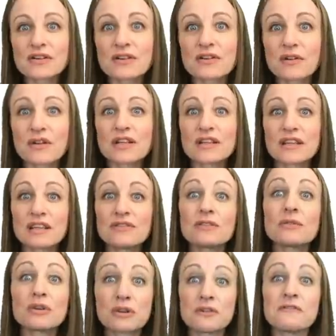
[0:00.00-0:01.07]
are going to give
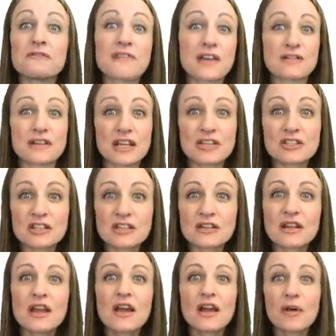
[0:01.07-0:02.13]
you a good
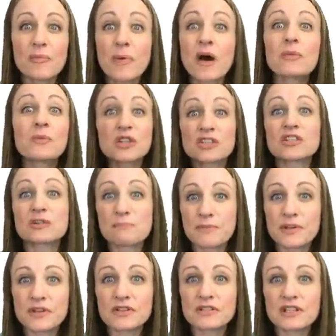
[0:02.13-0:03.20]
foundation upon which to
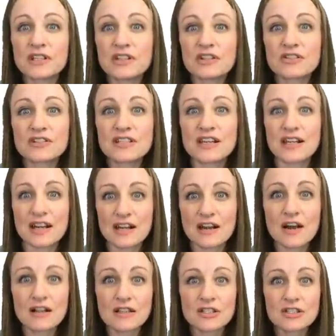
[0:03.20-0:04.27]
build in your DNA
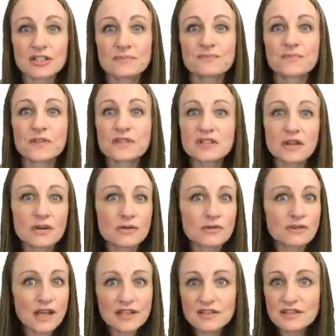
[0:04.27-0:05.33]
knowledge. So
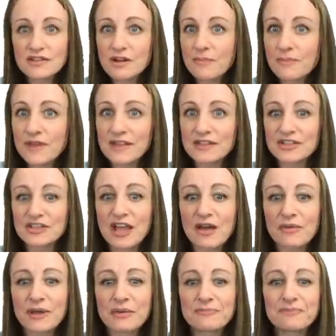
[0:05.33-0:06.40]
let's jump in, shall
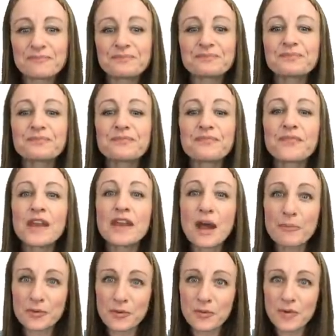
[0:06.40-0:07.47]
we?
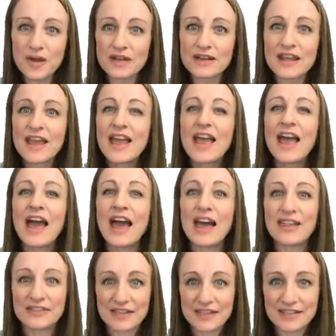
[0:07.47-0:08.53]
Number one,
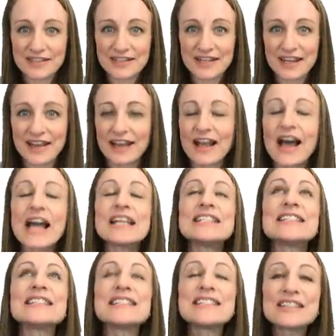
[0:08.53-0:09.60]
ethnicity. I
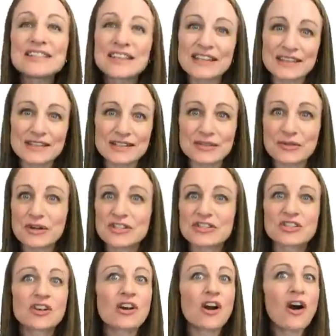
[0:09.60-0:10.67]
still get this
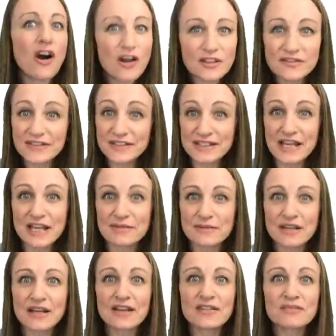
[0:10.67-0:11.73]
question all of the time,
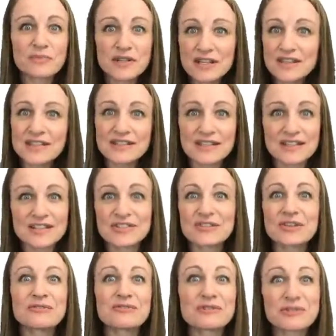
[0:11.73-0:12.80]
and I've been in this
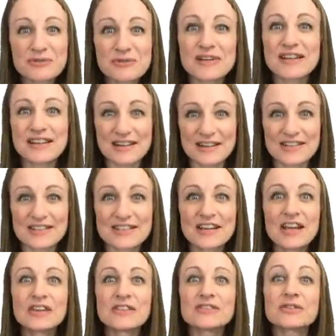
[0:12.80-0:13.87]
industry for 20 years.
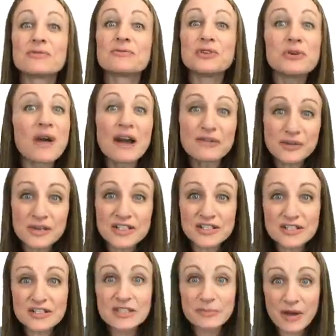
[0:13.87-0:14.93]
So if you have
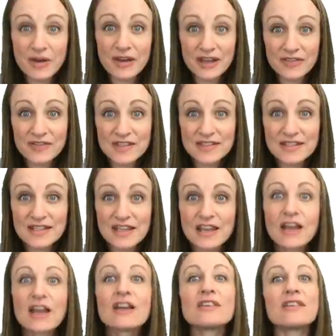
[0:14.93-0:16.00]
questions about ethnicity,
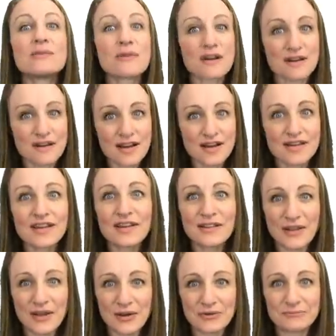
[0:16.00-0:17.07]
you are not
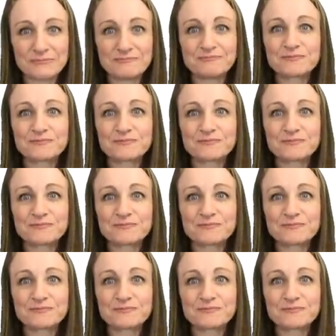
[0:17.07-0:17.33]
alone.